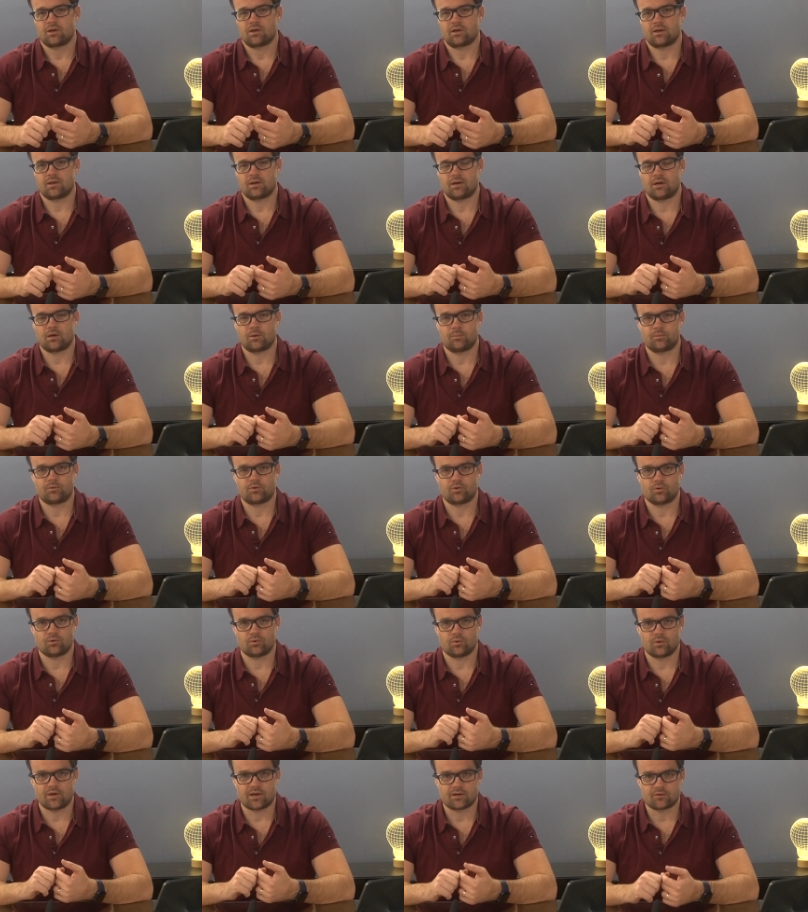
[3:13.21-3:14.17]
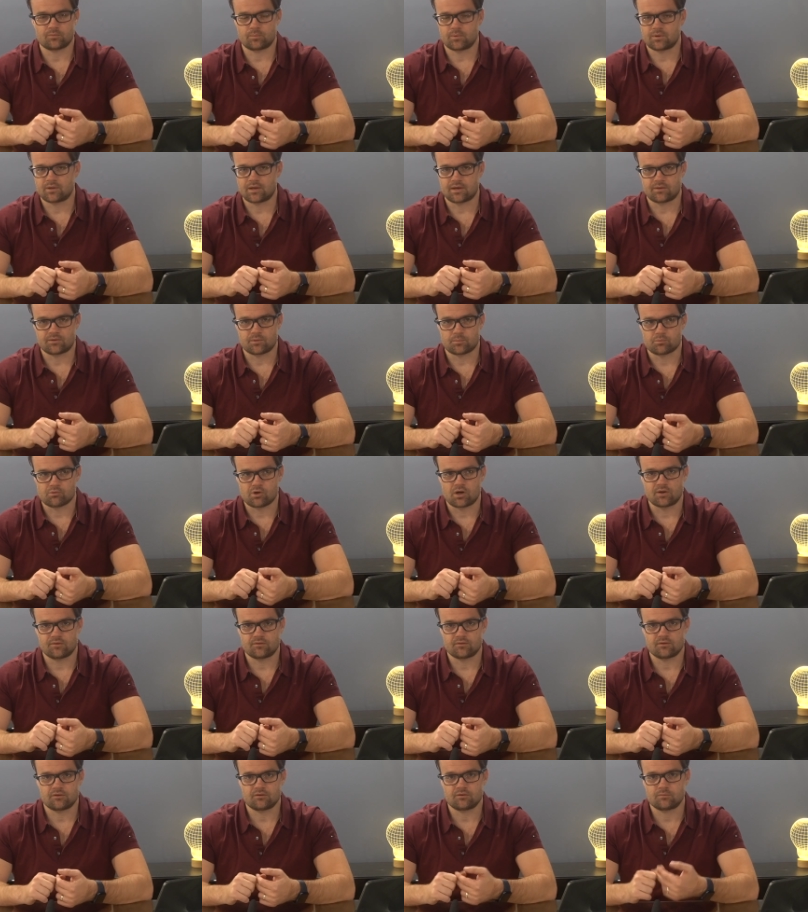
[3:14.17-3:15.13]
can help to expedite the
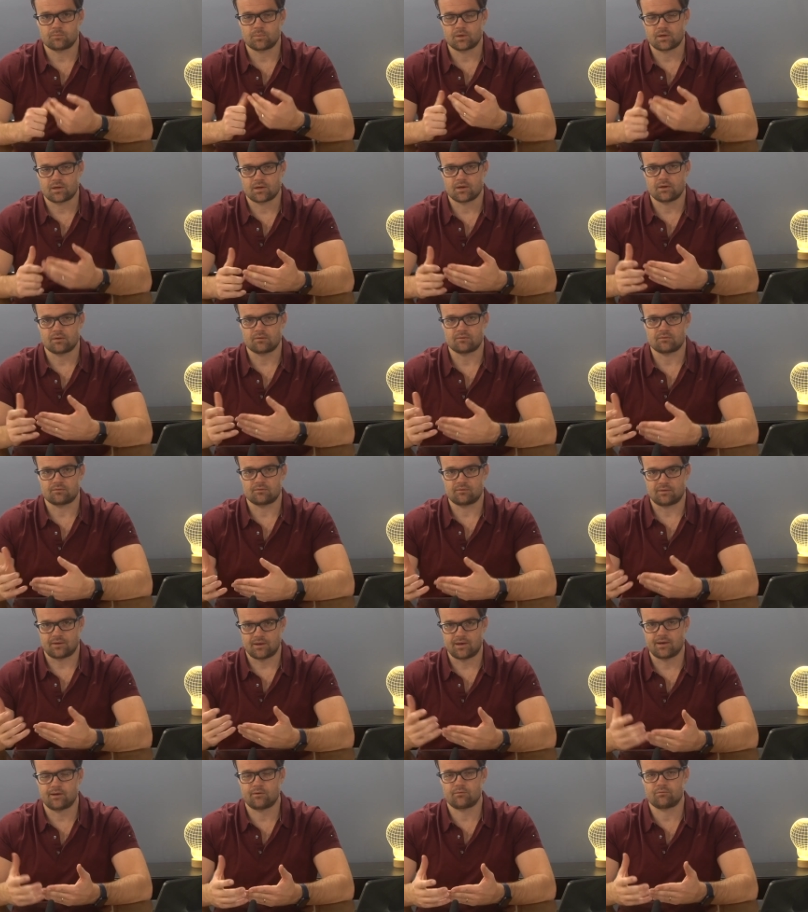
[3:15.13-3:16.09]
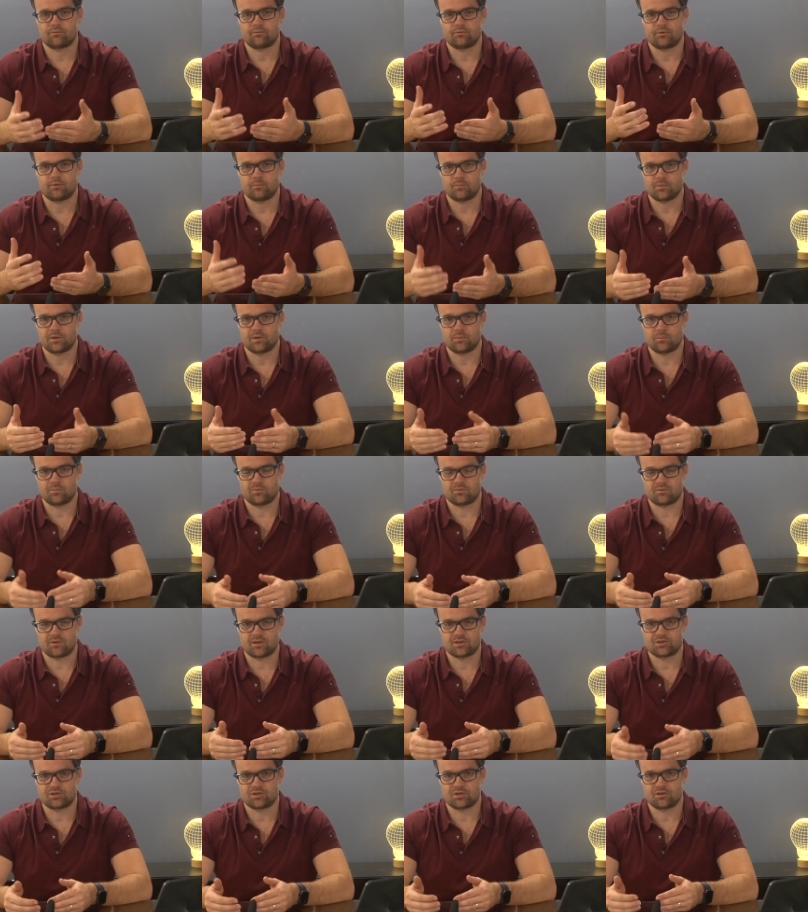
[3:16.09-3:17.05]
process because of the
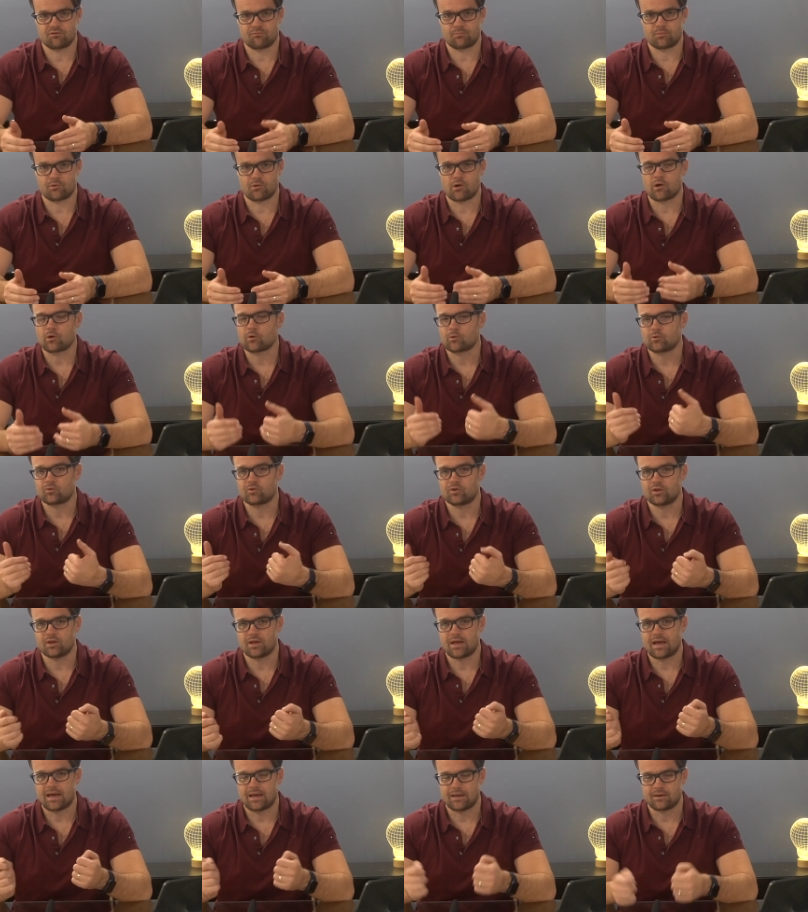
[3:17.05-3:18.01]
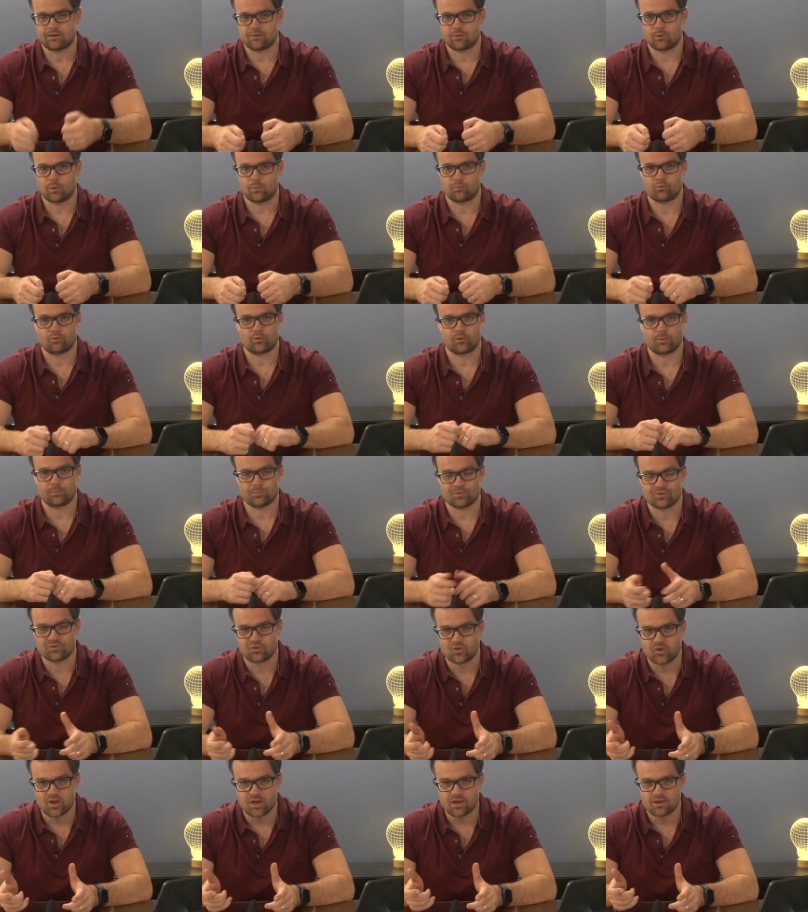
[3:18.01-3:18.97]
minimization of bureaucracy and hopefully
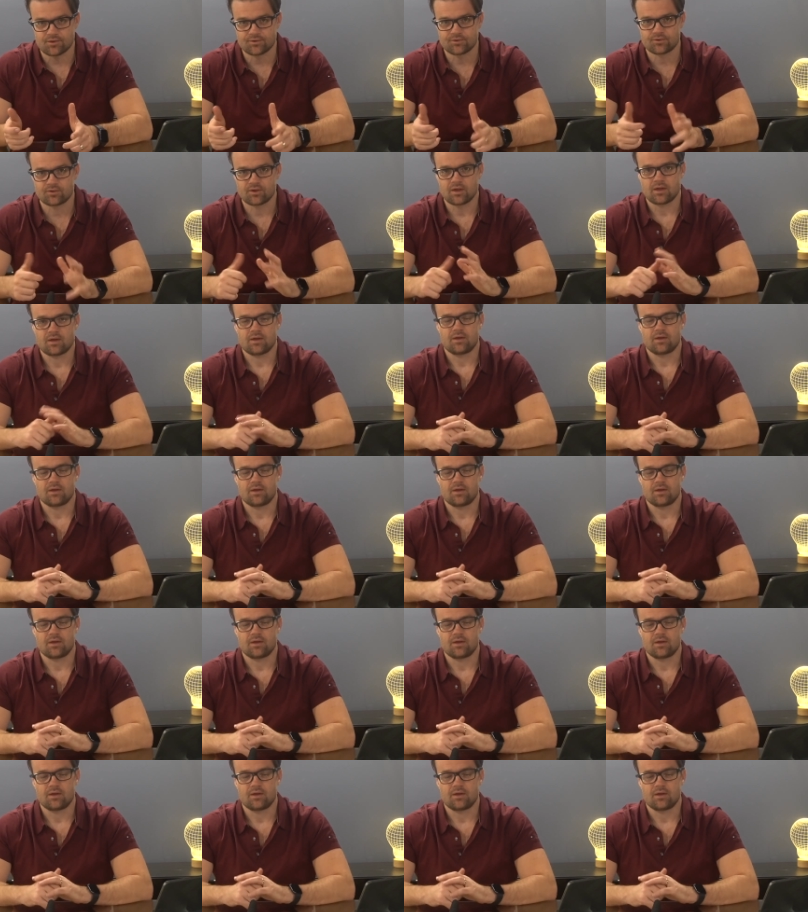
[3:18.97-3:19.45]
mistakes.